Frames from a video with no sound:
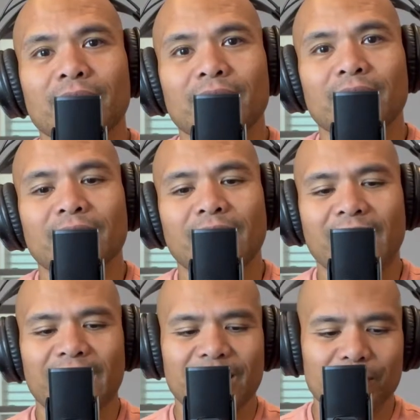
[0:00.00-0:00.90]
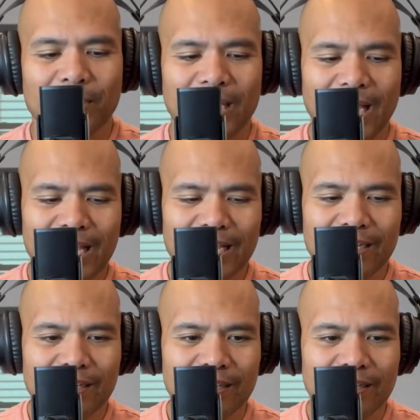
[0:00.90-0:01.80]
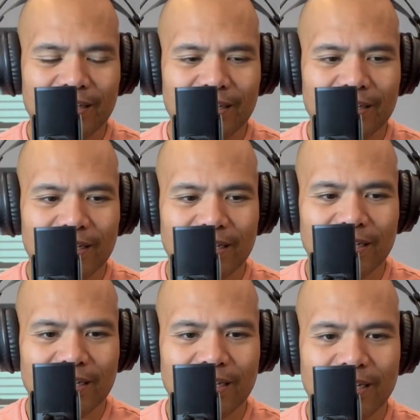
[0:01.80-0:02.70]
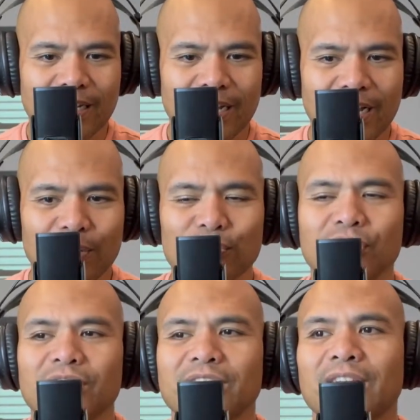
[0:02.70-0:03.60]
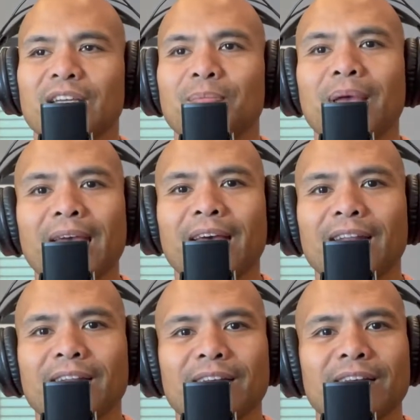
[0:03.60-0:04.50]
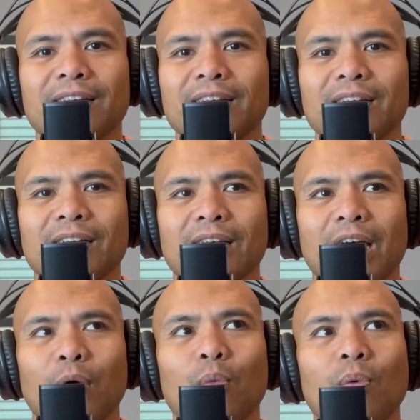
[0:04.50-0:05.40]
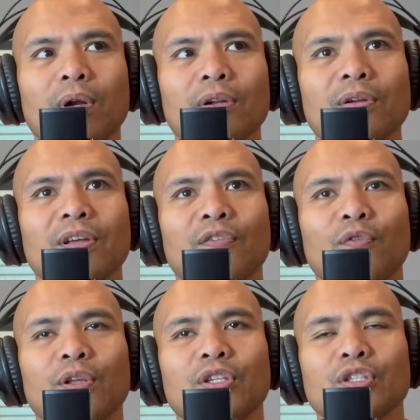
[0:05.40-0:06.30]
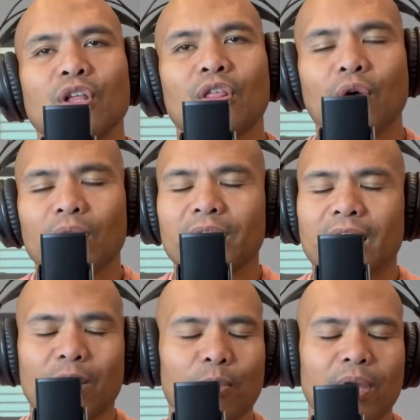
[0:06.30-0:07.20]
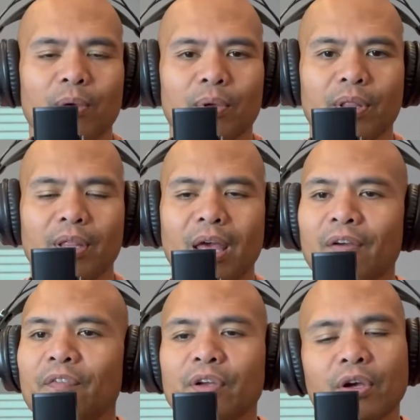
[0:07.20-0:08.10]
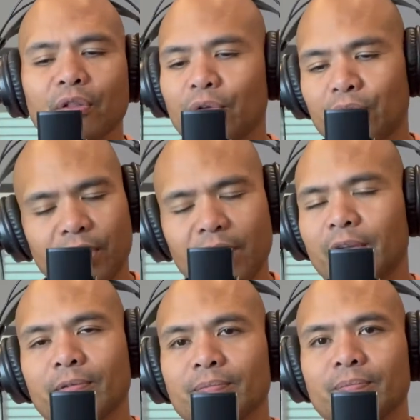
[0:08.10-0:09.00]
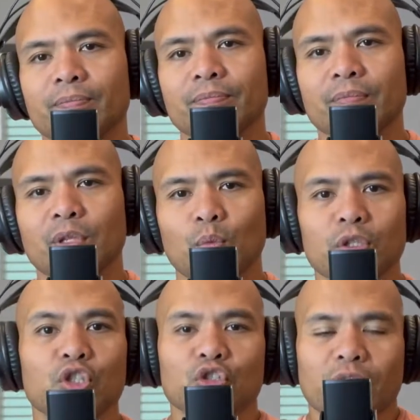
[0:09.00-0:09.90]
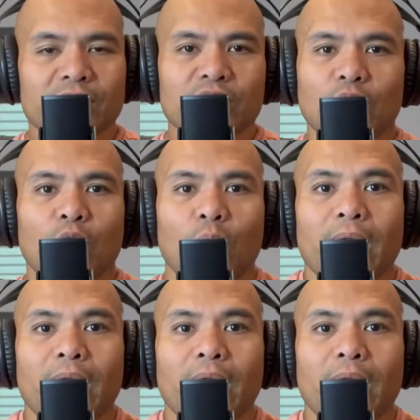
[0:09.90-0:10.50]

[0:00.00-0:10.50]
And my head I was just like, man, I wonder if we just thought that way with every other thing, would stress go away?